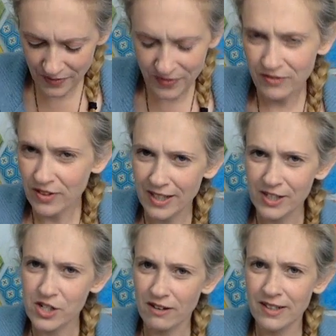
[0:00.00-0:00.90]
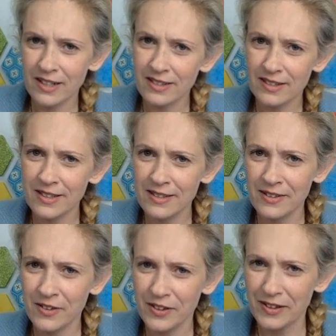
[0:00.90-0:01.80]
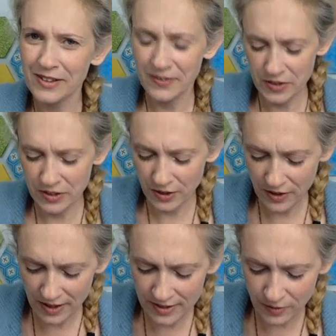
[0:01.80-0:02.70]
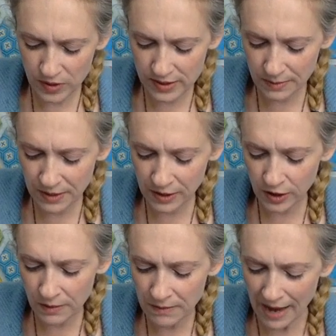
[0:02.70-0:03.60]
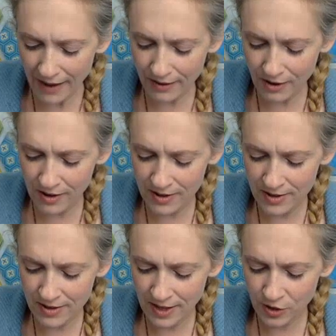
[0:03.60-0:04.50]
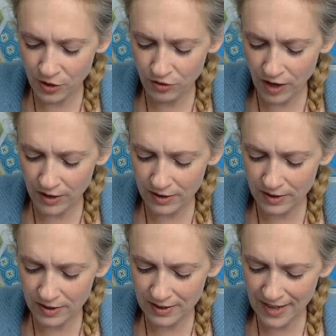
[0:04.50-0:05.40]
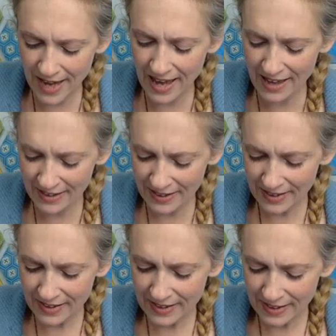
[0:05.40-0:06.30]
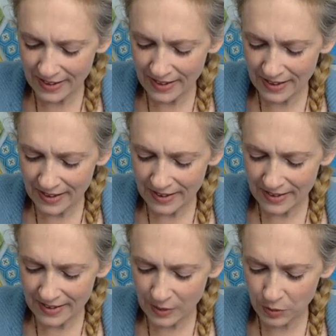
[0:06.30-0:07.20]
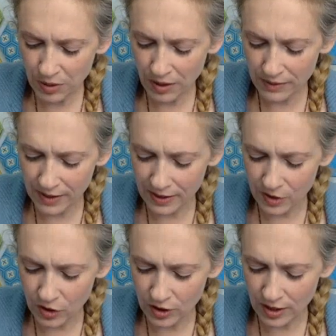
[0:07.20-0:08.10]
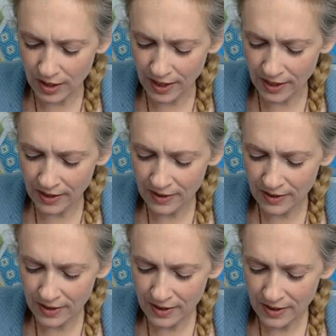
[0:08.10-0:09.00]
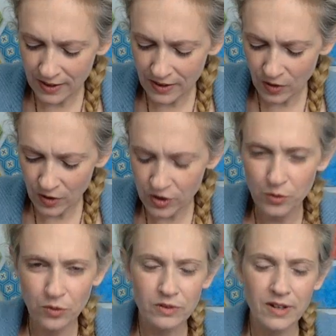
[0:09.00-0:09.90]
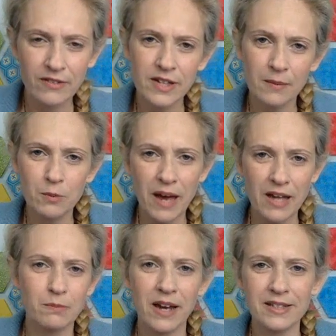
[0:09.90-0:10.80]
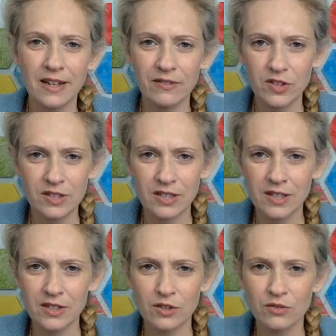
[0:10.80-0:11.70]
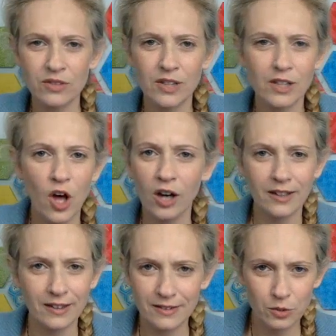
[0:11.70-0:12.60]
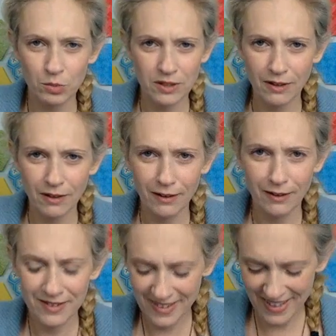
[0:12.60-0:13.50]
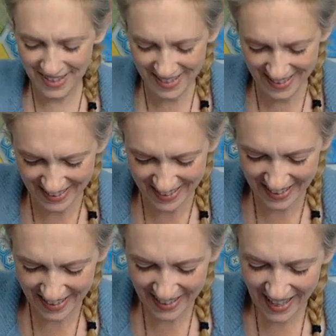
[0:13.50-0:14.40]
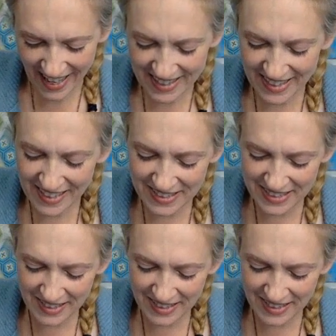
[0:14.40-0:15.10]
Feel like sharing anything? Was it something looking back on that you felt, yeah, that was probably a good thing? Or every time you pass by David's tea, do you feel a longing to be there? I think it's